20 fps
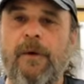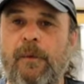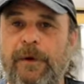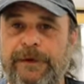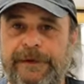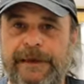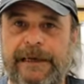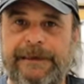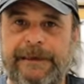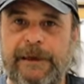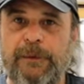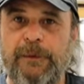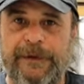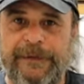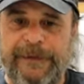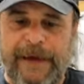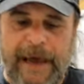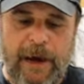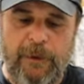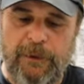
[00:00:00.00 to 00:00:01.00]
what they did
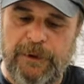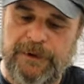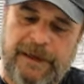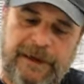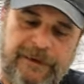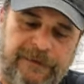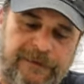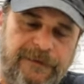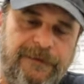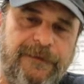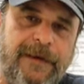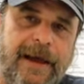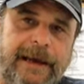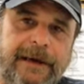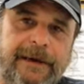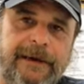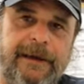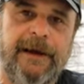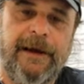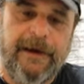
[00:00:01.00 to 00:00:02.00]
with that was they
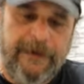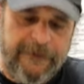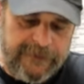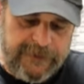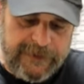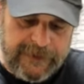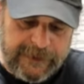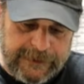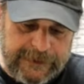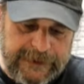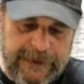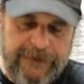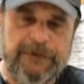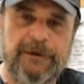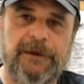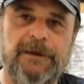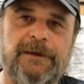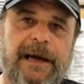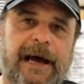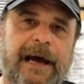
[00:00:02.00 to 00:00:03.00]
fed the
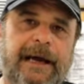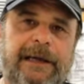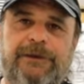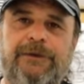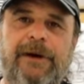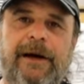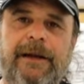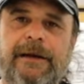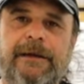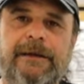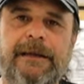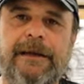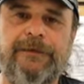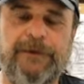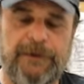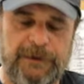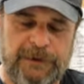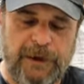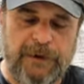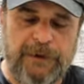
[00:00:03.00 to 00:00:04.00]
lifters, the hydraulic
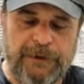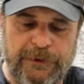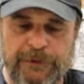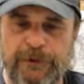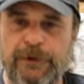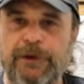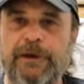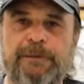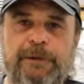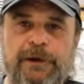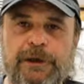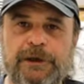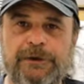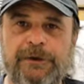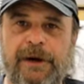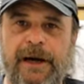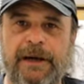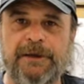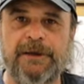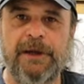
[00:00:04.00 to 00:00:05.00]
lifters, through the push
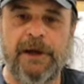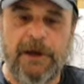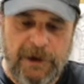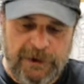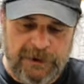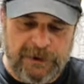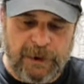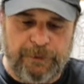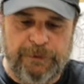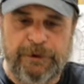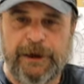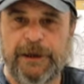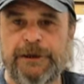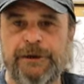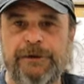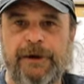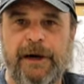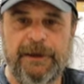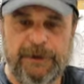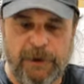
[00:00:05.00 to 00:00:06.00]
rods. So
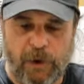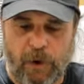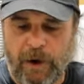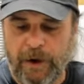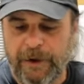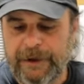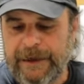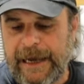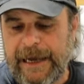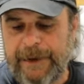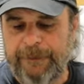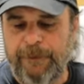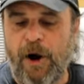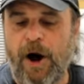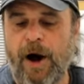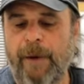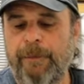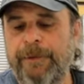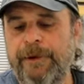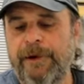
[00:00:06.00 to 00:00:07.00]
pressurized oil came
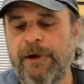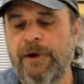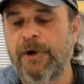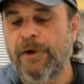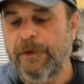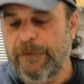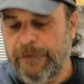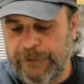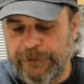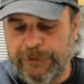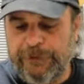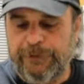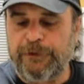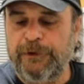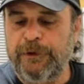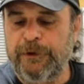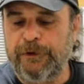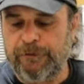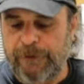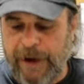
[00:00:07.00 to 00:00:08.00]
up
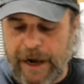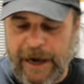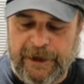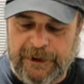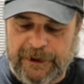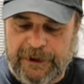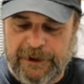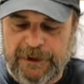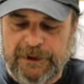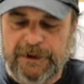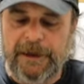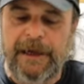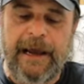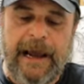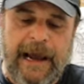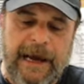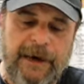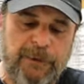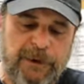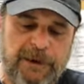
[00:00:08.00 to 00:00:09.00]
through the rockers
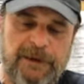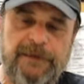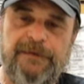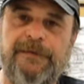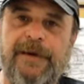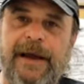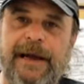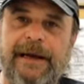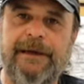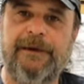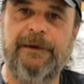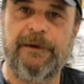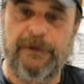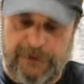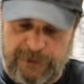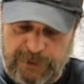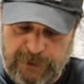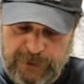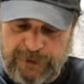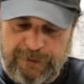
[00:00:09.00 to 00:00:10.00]
and was fed
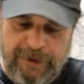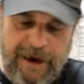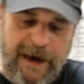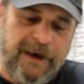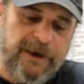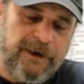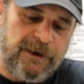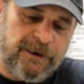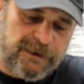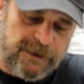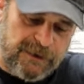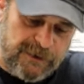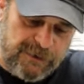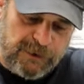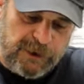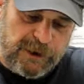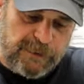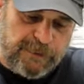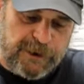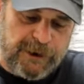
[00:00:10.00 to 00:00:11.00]
through the rockers,
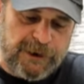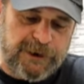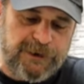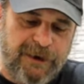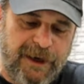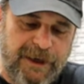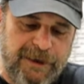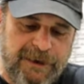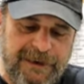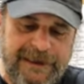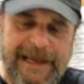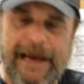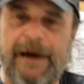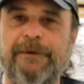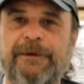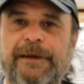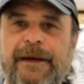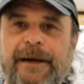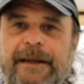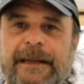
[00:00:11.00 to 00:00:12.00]
through the push rods,
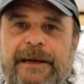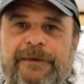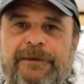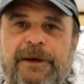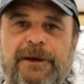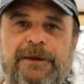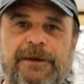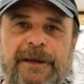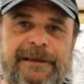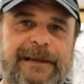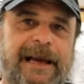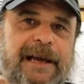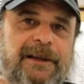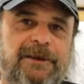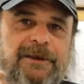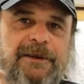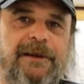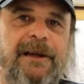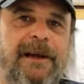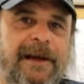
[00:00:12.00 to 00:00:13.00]
down to the lifters, and
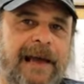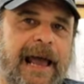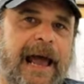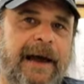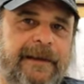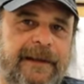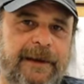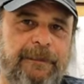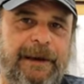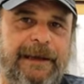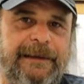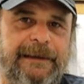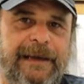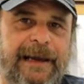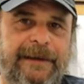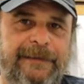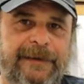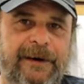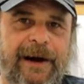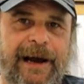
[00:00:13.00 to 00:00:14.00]
that's how they
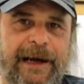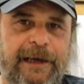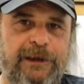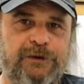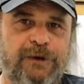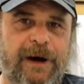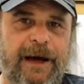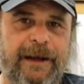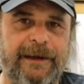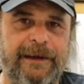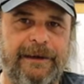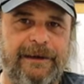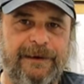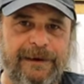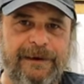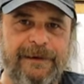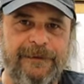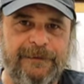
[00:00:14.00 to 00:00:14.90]
maintain their hydraulic,